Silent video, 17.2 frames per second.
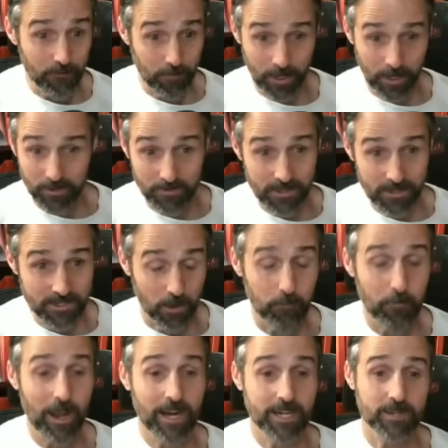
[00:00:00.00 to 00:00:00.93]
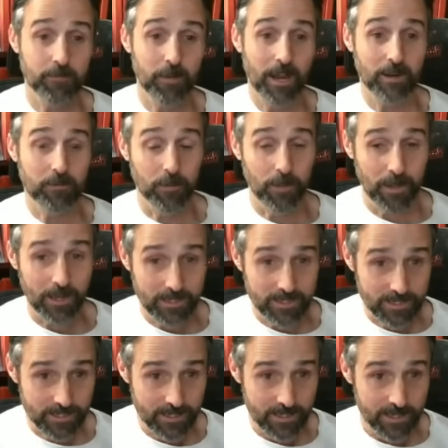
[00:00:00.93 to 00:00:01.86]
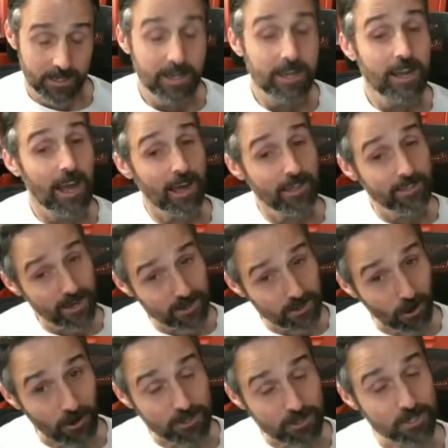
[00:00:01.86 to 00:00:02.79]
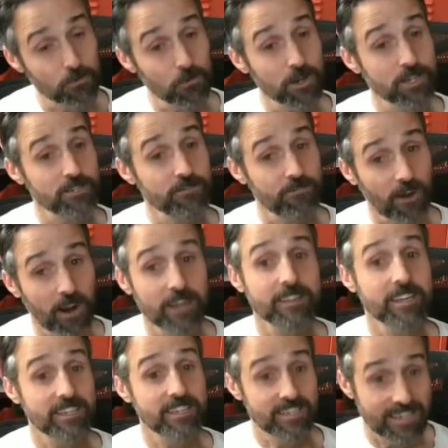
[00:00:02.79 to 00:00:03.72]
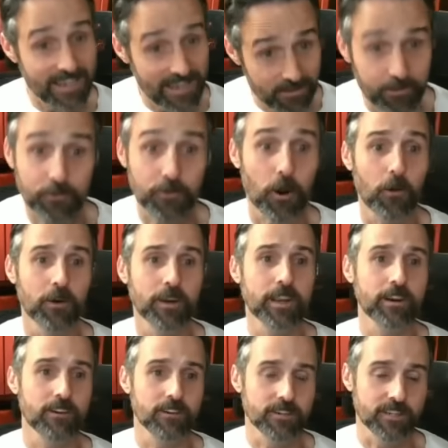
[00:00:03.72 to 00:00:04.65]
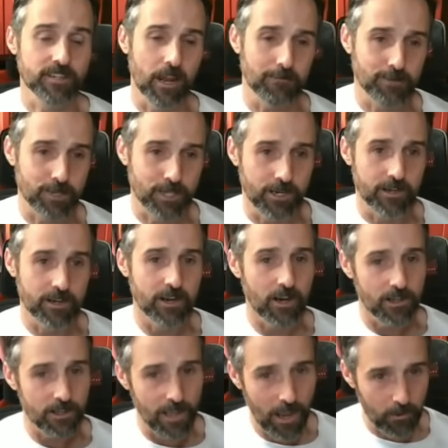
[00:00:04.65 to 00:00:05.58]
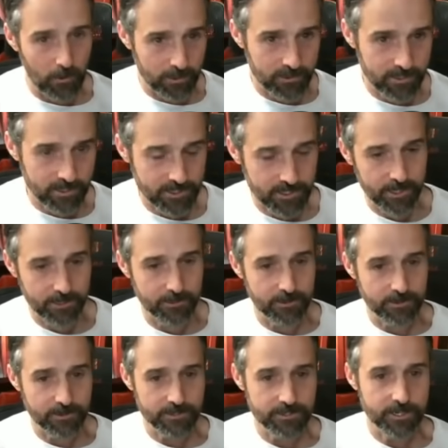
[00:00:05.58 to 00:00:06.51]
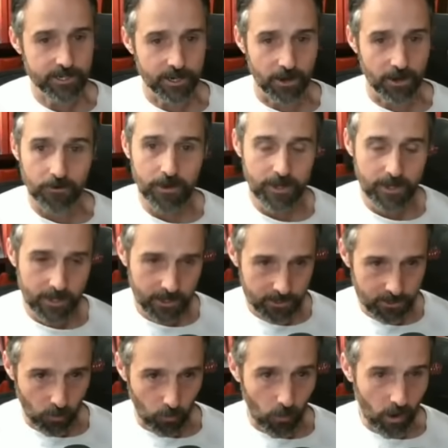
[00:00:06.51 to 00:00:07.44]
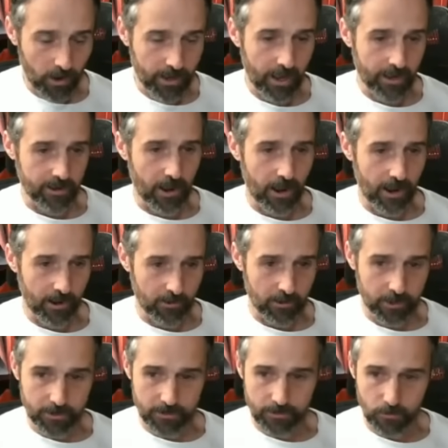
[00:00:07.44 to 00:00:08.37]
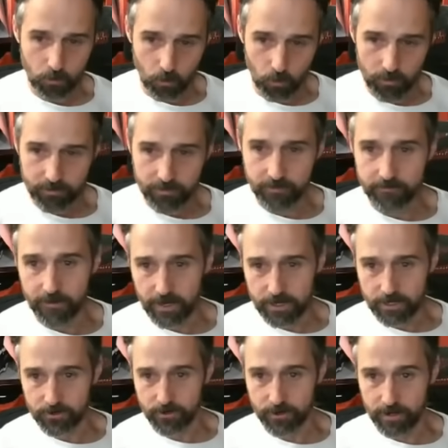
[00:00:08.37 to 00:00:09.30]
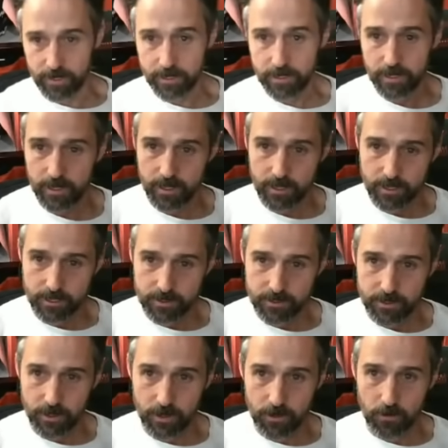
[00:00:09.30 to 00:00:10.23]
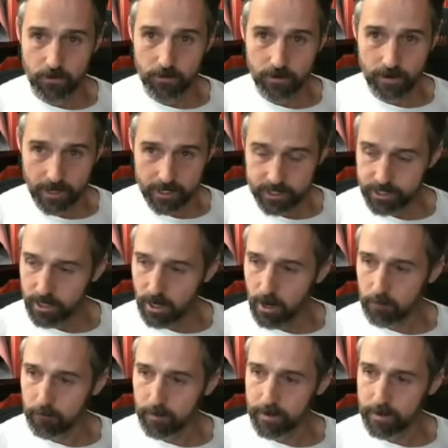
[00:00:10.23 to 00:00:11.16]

penalties on back-to-back plays, and then Carson Wentz finally did throw an interception, allowing the Steelers, to walk out of Ireland with the victory. So nice job,